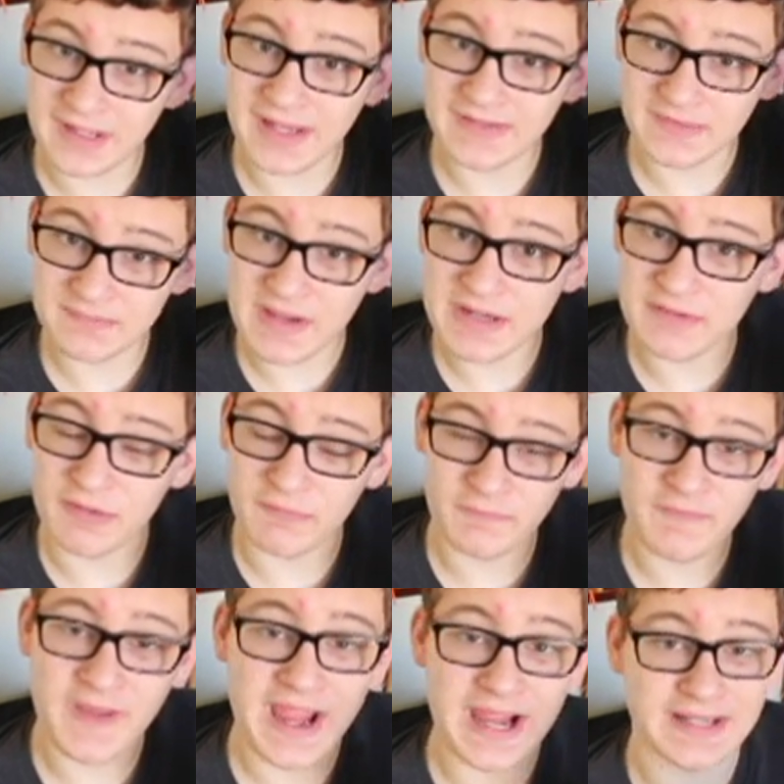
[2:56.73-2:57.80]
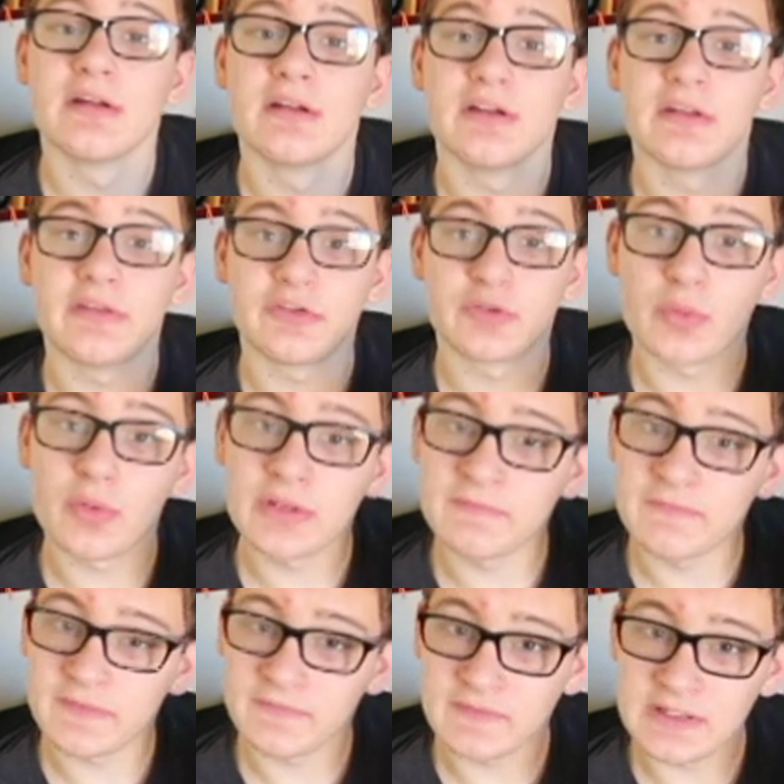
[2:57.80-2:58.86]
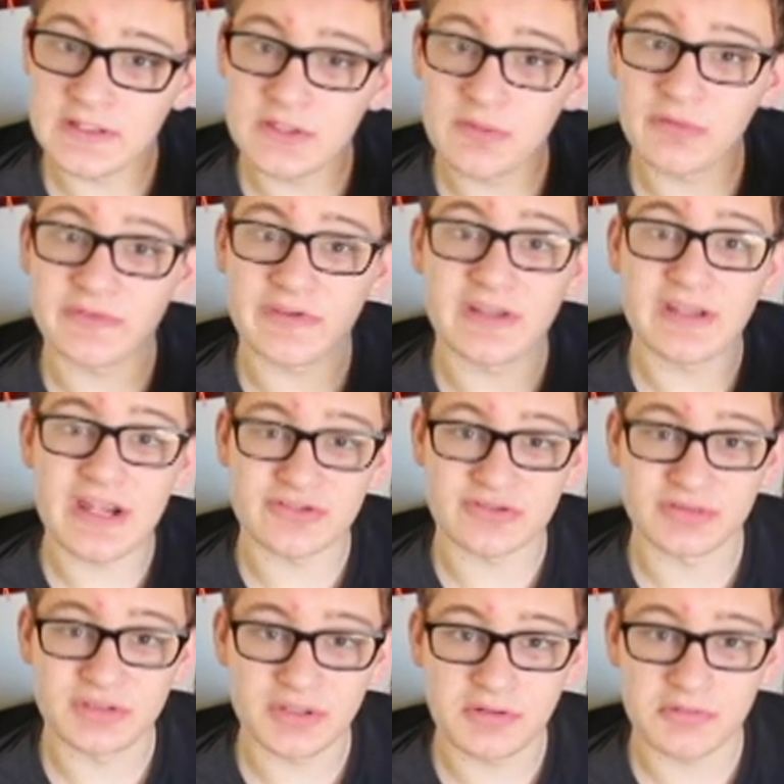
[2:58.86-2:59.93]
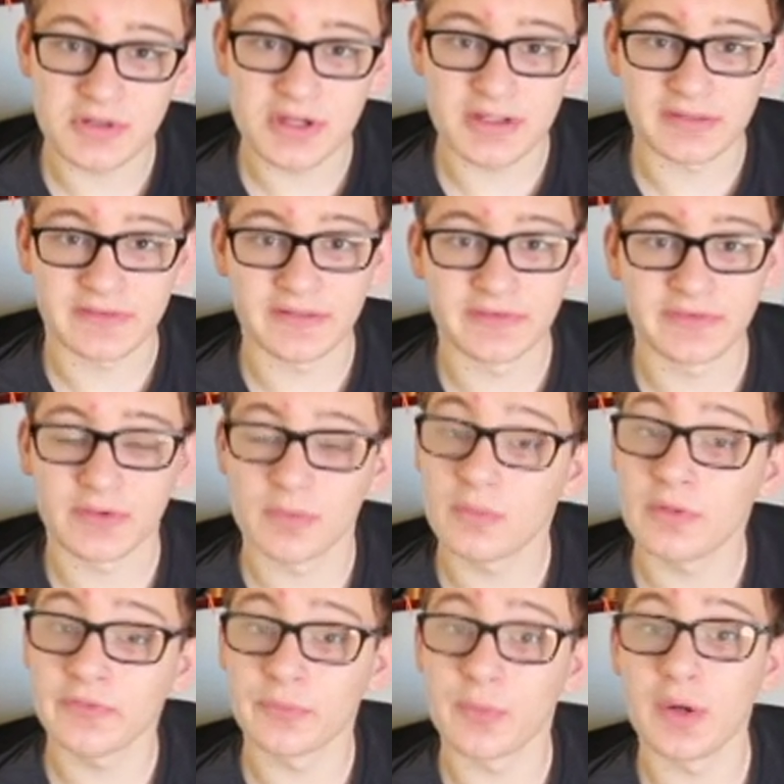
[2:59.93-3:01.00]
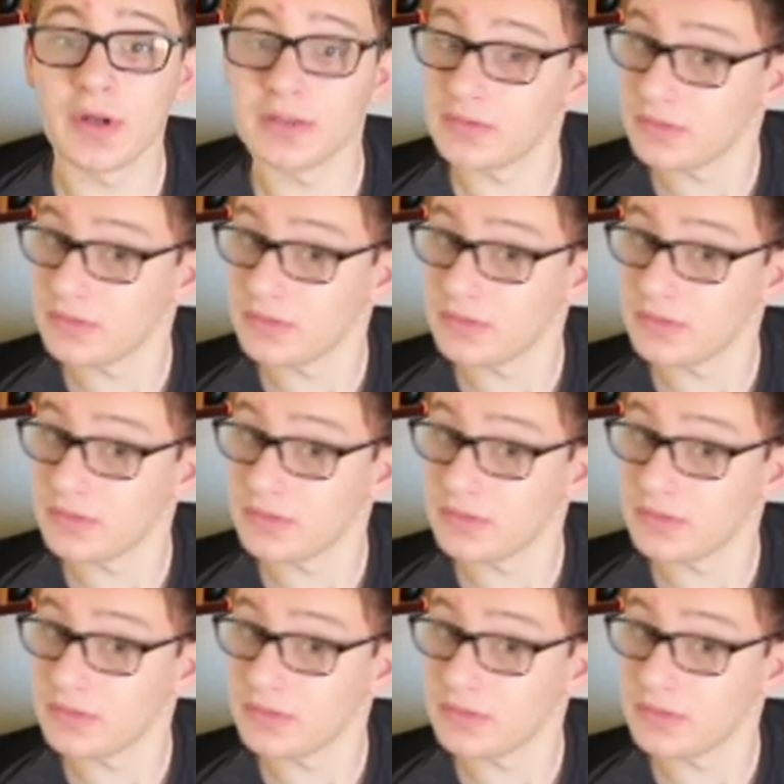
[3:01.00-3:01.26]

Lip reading: As a matter of fact, the 2015 USA National Yo-Yo Contest was won